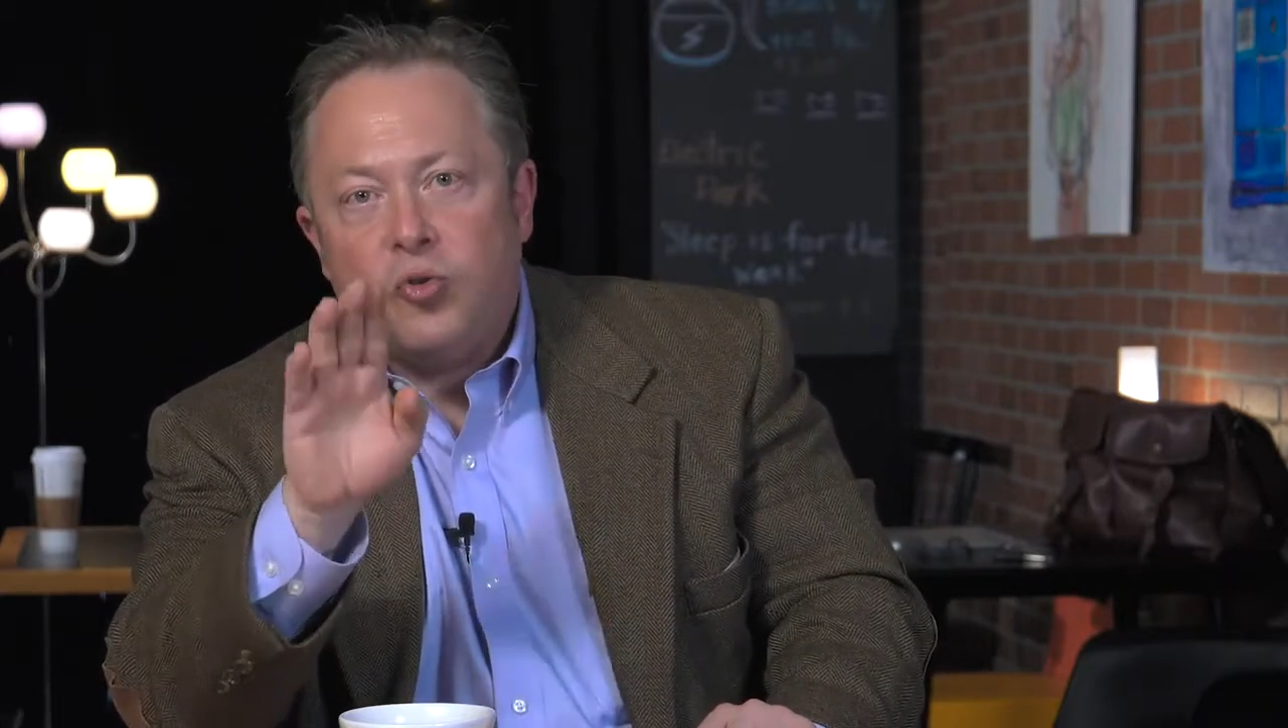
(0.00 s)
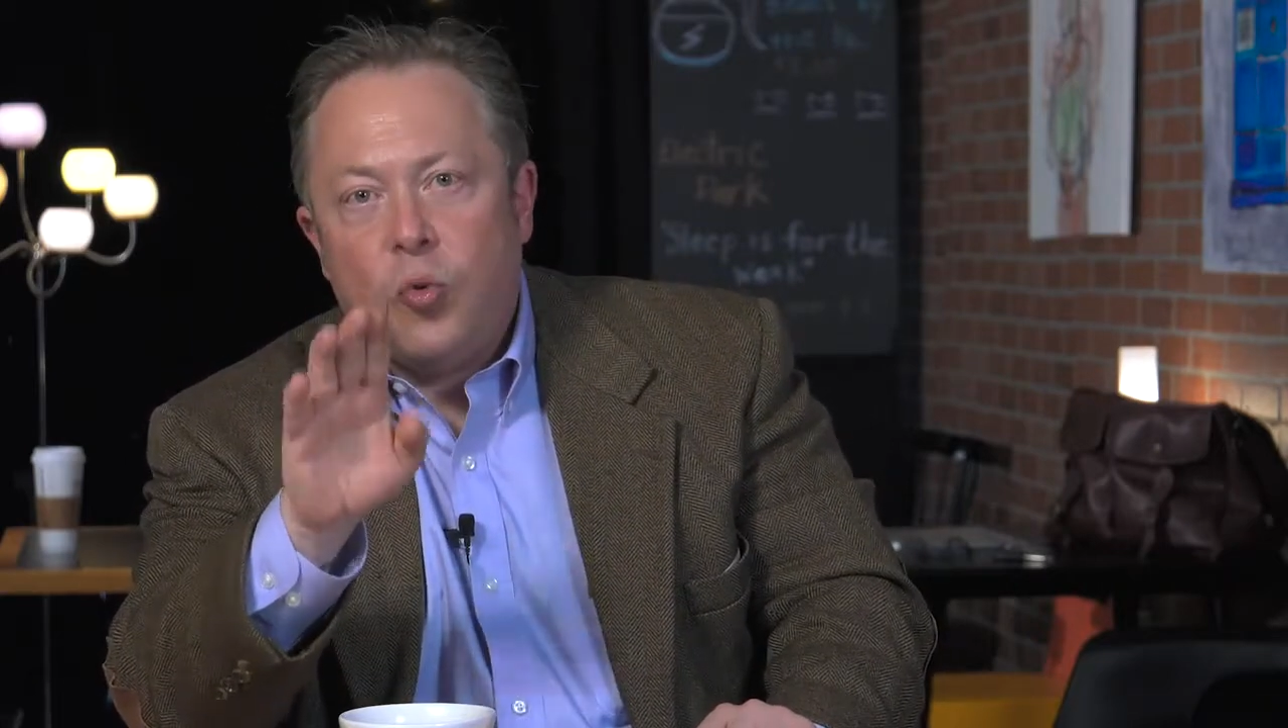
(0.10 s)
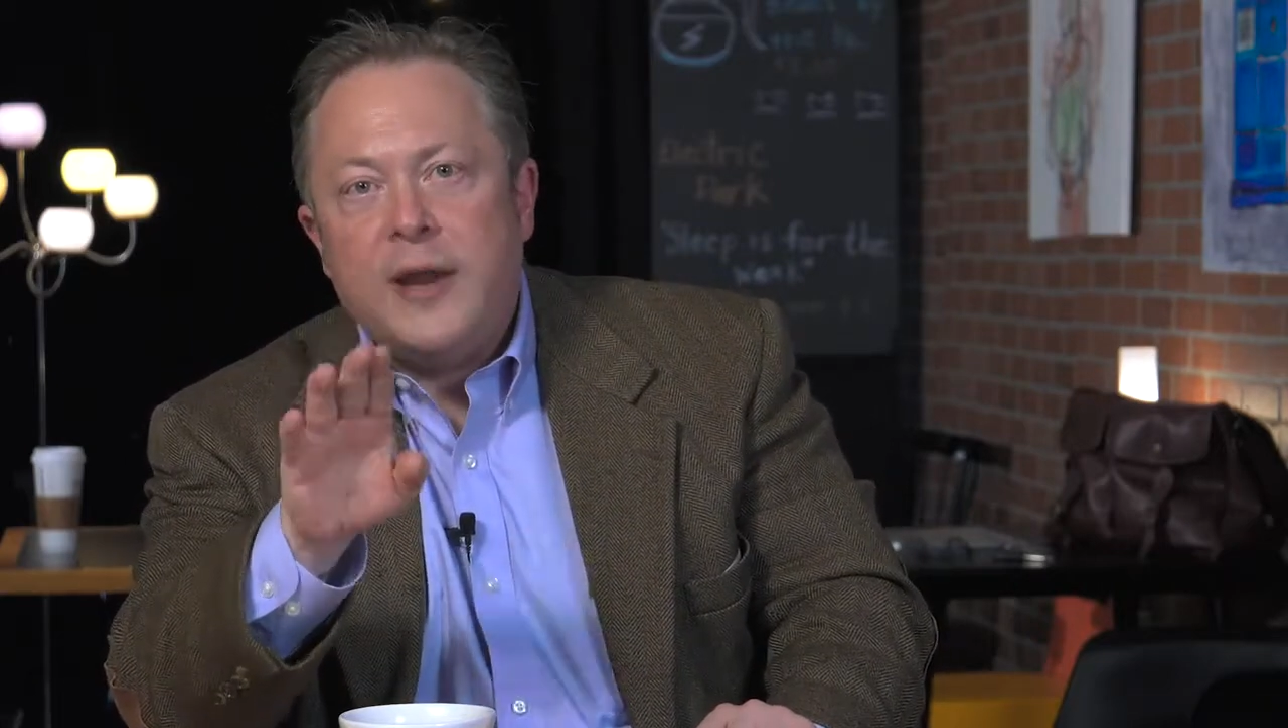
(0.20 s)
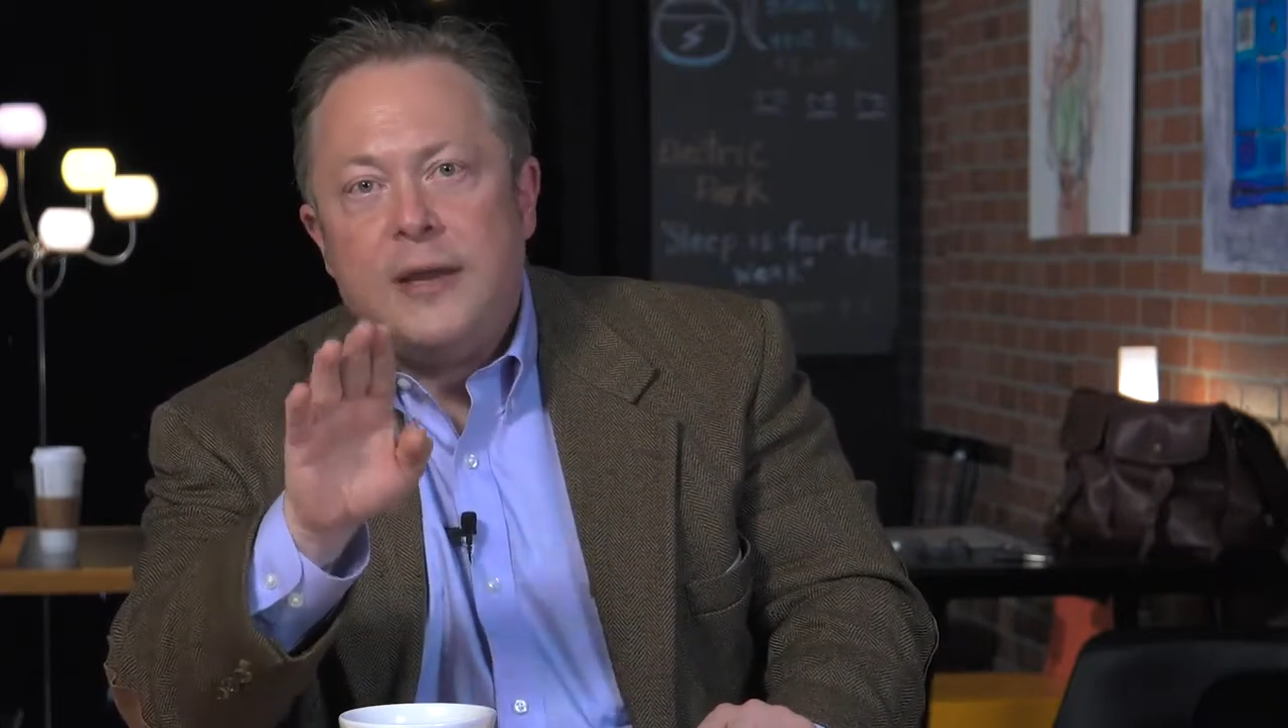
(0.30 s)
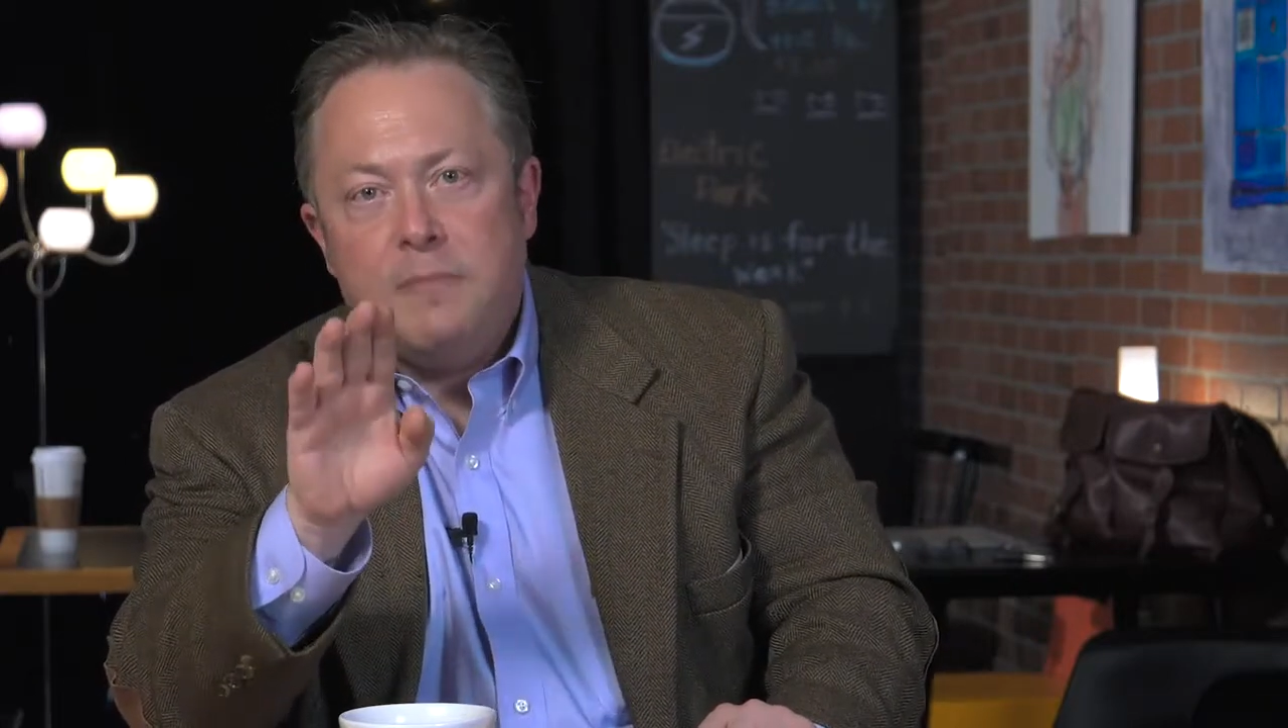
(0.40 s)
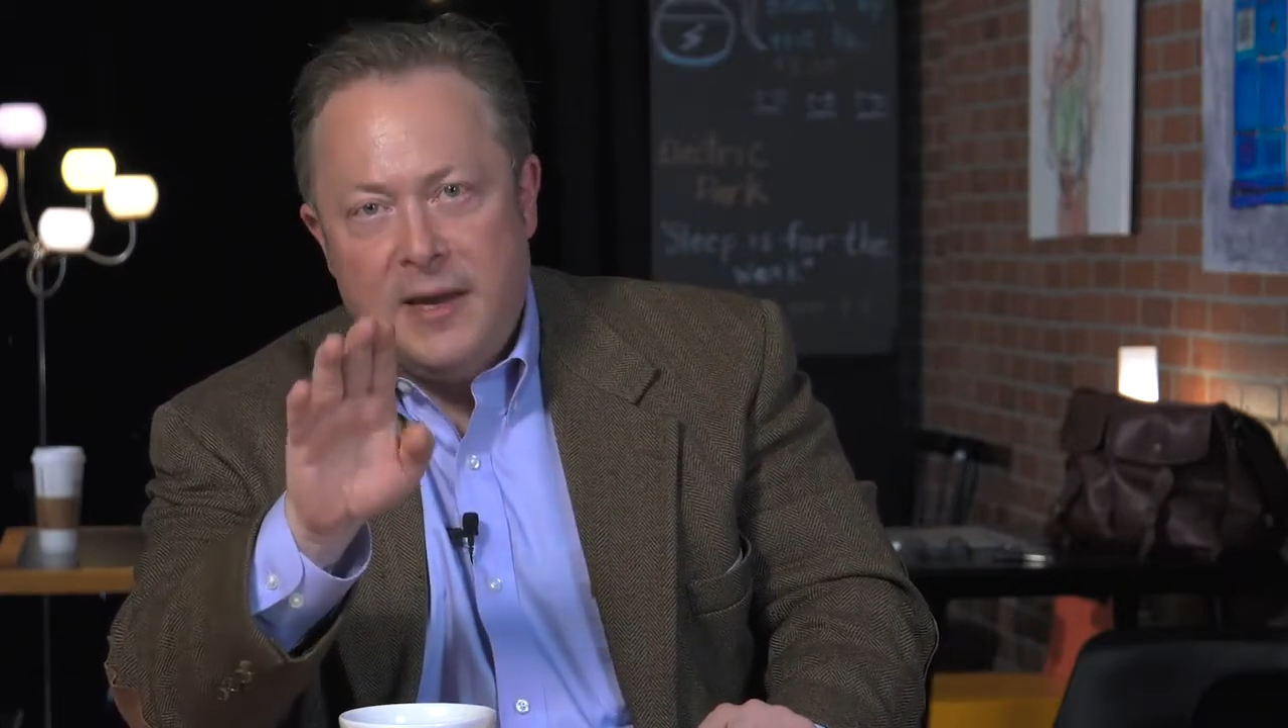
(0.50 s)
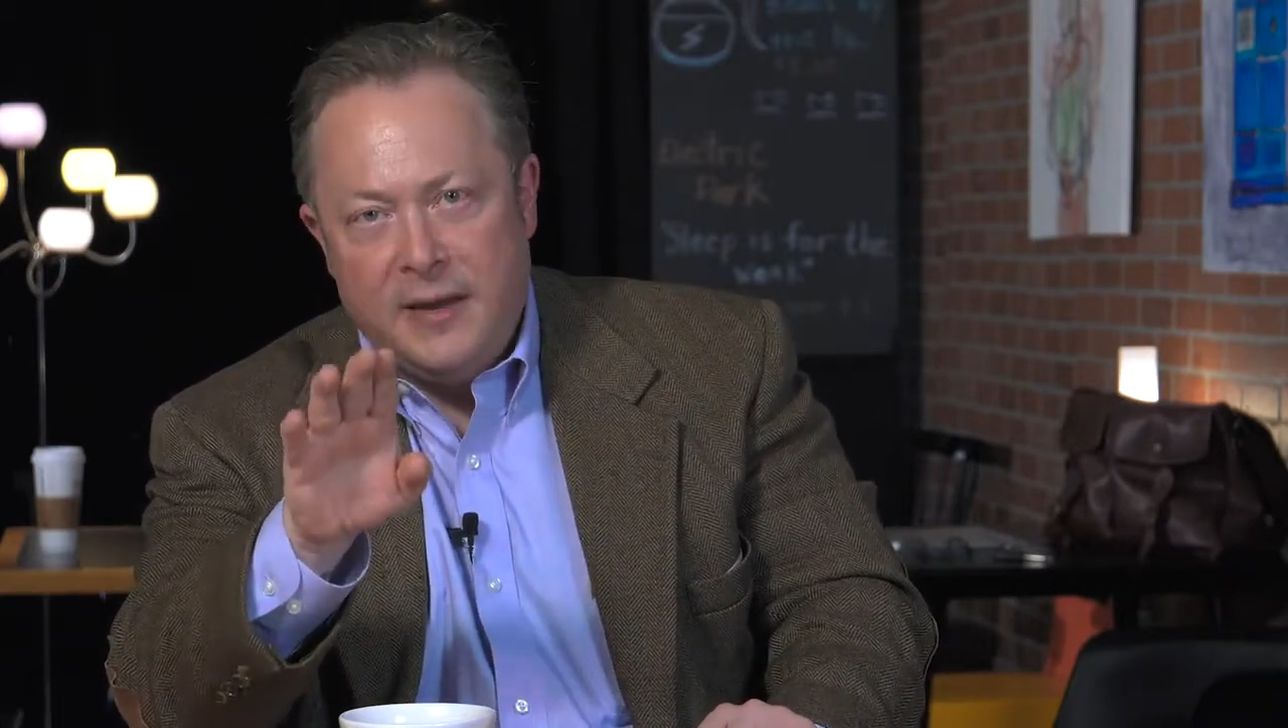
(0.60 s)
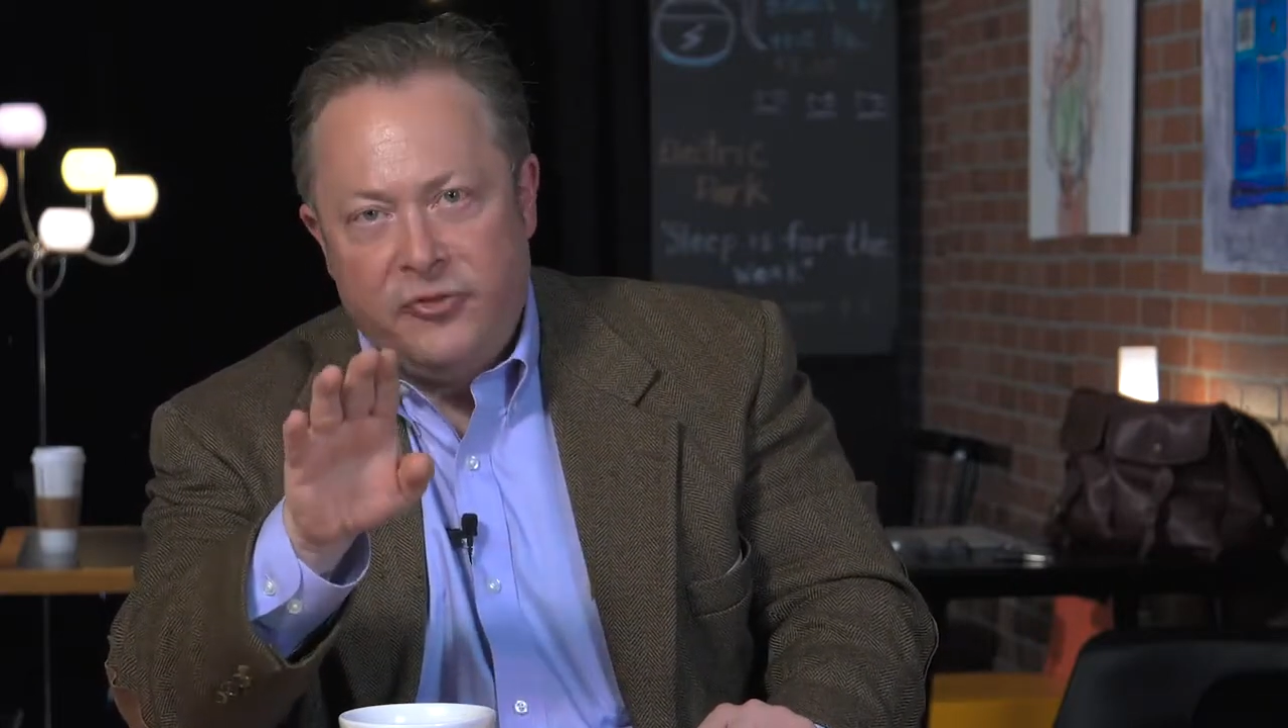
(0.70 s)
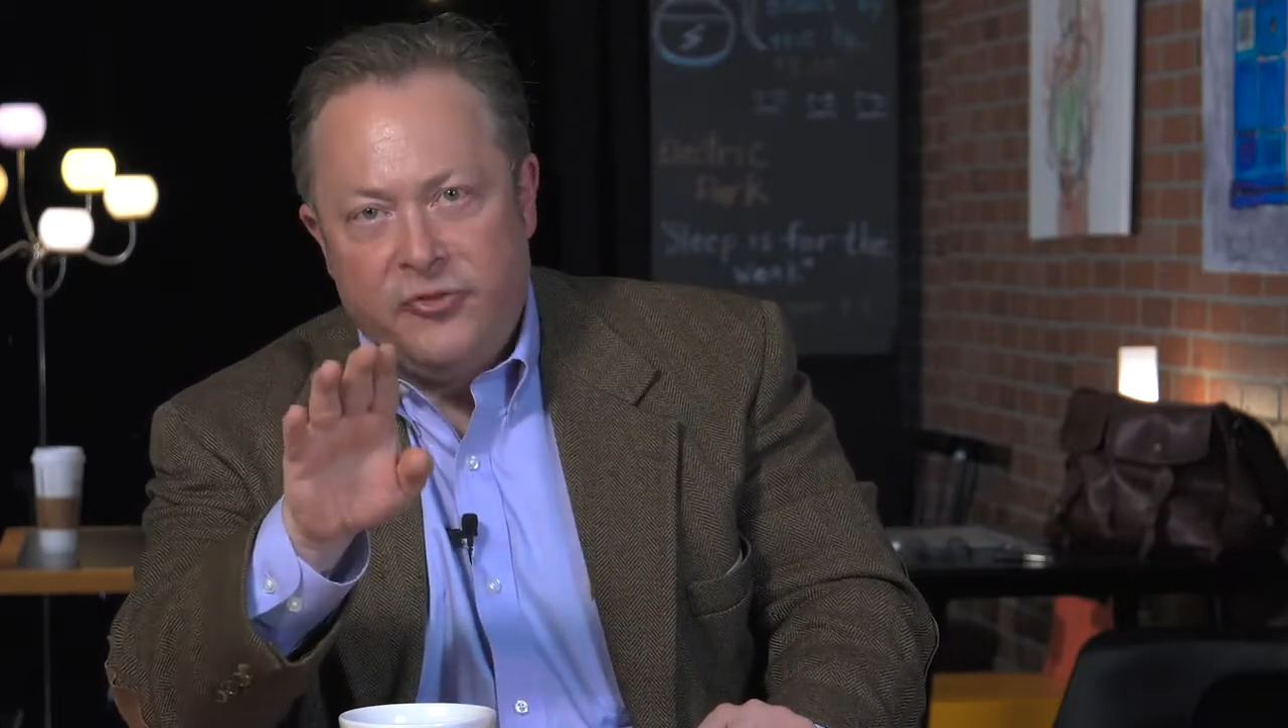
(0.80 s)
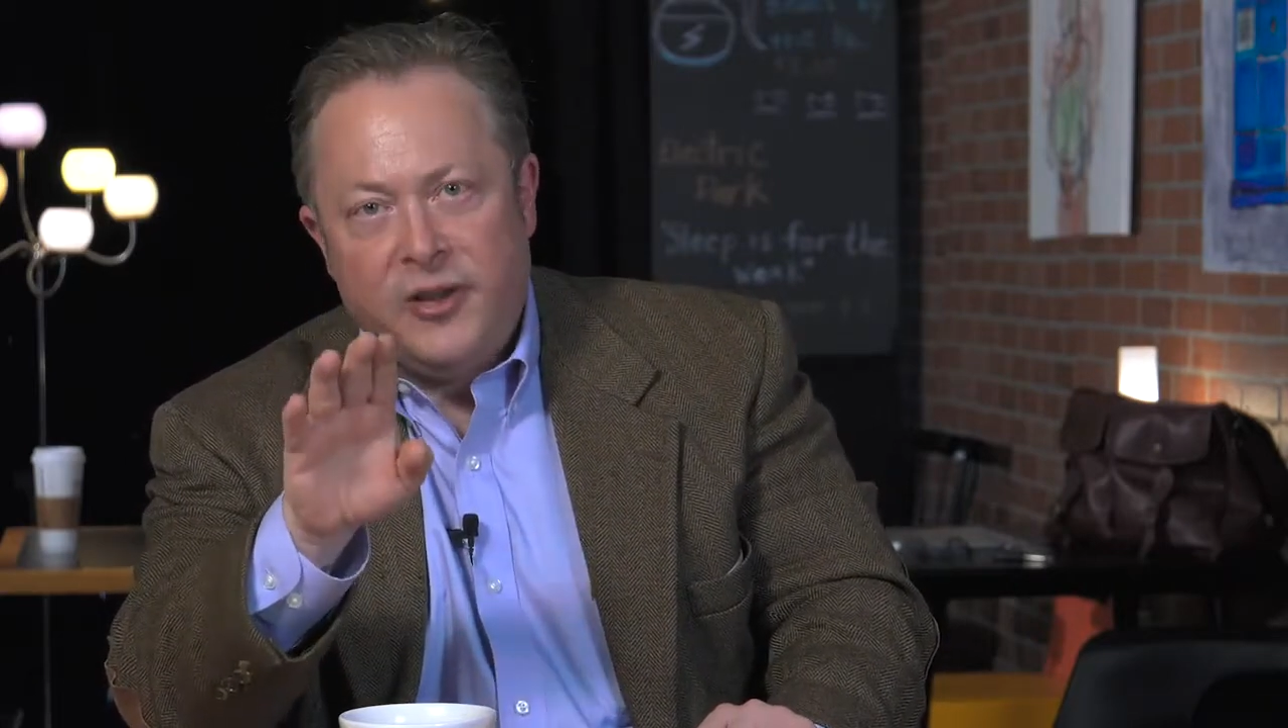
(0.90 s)
20
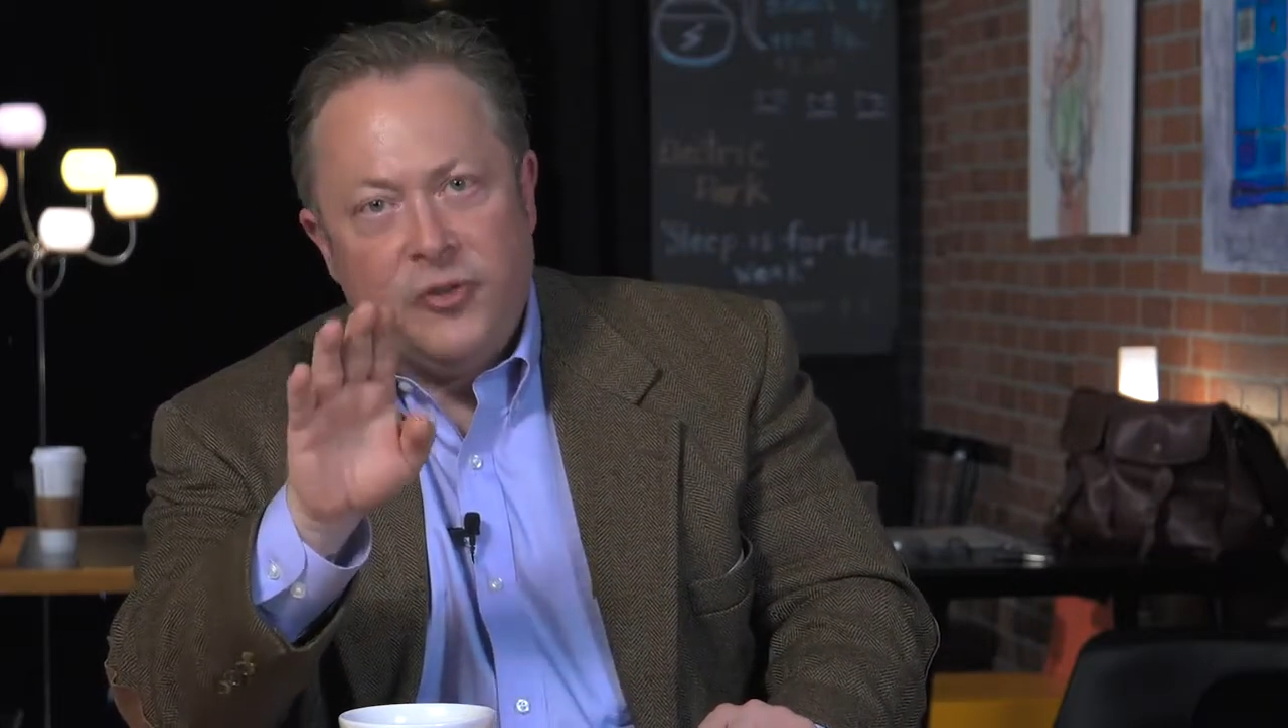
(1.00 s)
minutes